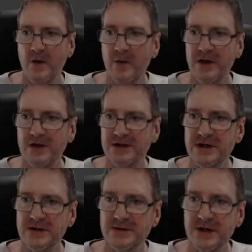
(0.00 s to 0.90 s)
What we could
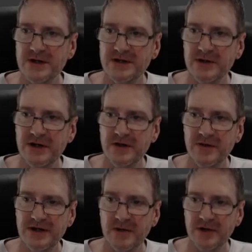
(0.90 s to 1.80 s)
do is we could do a
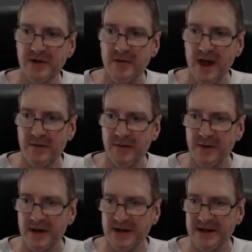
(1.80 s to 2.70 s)
U V W map,
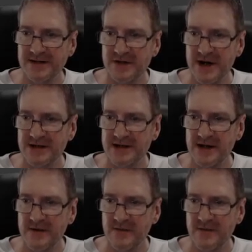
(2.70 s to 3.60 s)
a straight
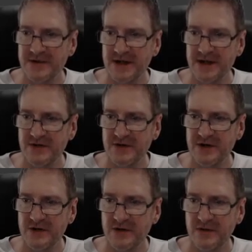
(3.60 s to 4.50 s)
um,
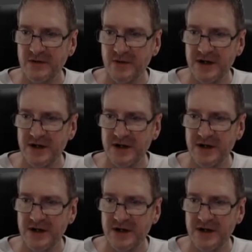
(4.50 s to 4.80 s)
cylindrical.